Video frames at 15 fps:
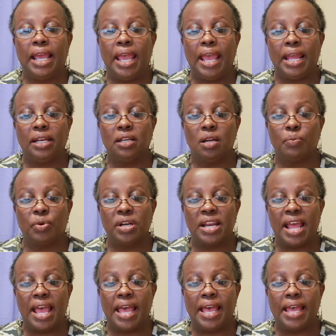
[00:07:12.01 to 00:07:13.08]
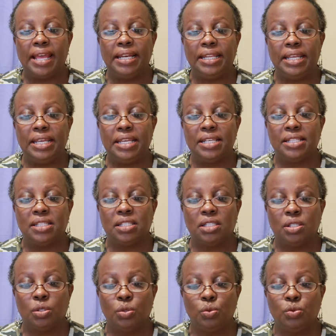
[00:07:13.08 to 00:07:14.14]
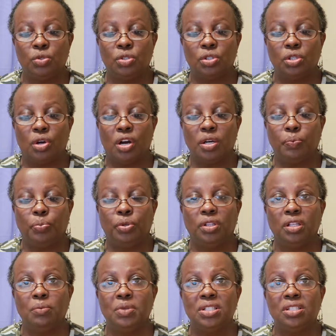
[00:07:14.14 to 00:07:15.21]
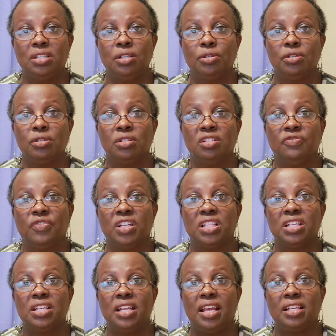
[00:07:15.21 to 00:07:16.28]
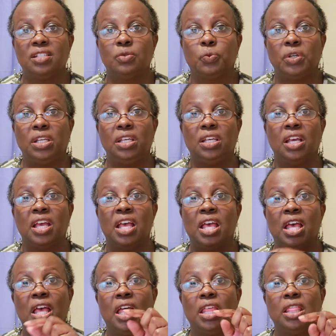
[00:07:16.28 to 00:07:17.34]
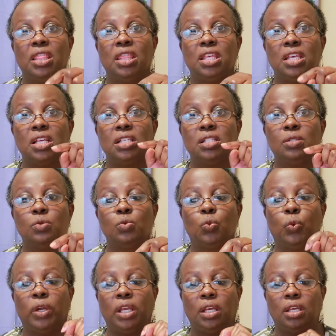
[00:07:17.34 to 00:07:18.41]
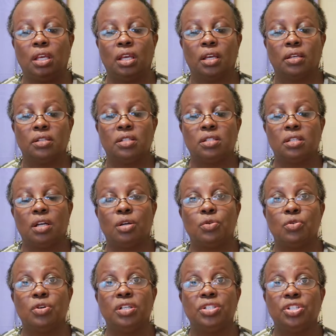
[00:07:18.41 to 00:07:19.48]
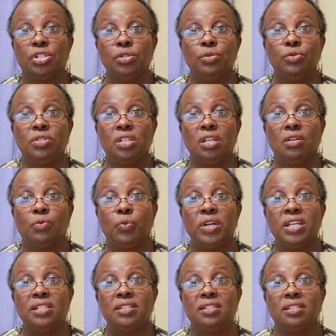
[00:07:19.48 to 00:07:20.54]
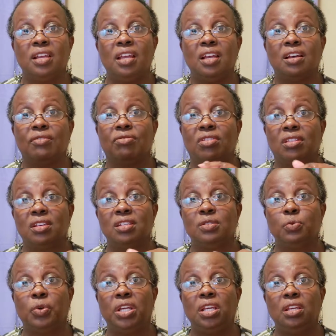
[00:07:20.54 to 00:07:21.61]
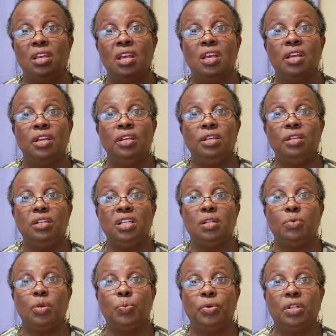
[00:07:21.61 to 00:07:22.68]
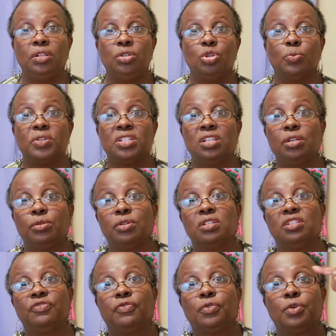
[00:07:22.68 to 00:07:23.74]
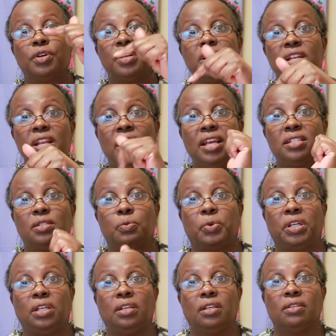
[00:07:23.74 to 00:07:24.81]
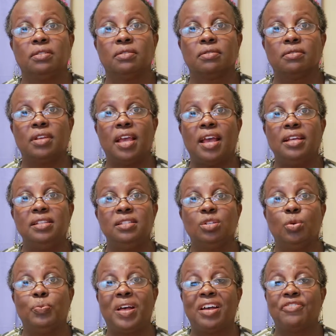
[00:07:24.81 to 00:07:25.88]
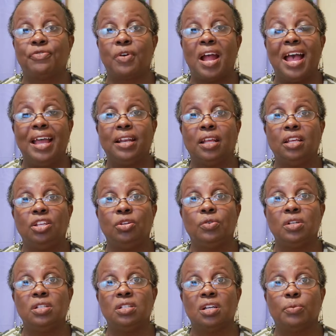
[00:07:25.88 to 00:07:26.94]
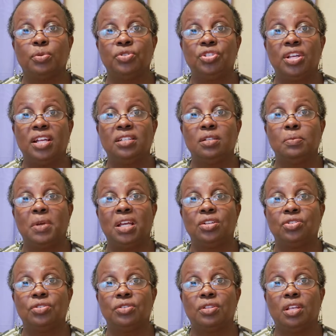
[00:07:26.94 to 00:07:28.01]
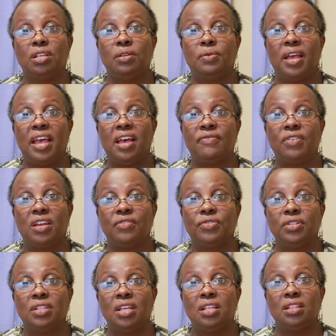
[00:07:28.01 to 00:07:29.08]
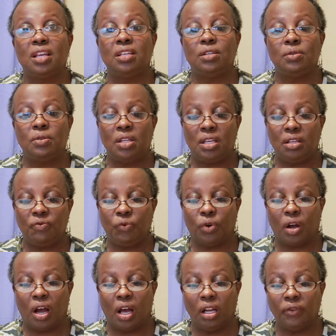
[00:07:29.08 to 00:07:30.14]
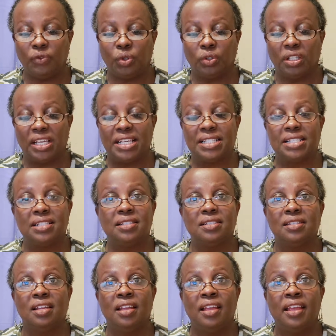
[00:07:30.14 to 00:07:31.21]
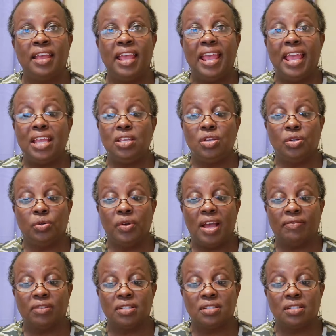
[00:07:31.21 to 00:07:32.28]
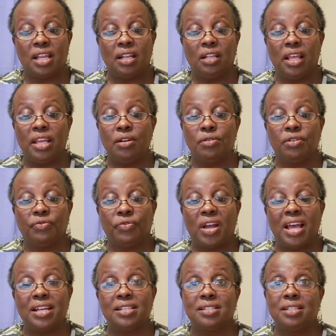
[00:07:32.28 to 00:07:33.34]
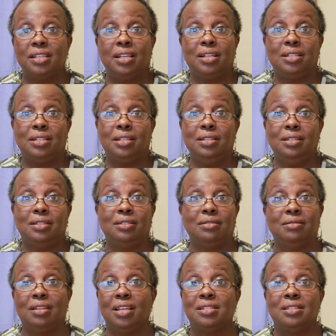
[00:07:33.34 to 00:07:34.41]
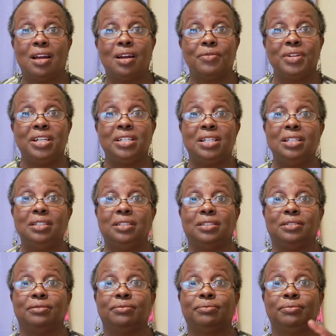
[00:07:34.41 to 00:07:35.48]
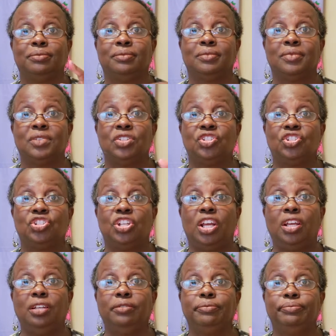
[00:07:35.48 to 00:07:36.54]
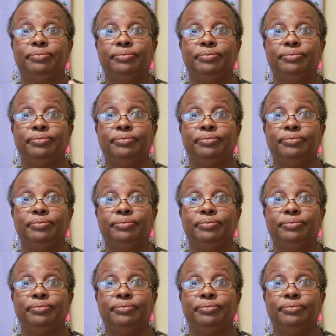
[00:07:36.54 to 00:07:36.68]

Hack number 9 is to start pulling materials for the next week this week. So on Tuesday or Wednesday of this week, you need to be pulling your materials for next week. Okay, so by Friday, you can double check to make sure that you have everything that you need for all of your lessons, and you don't have to stay late on Fridays to get it done. It's already done. Check.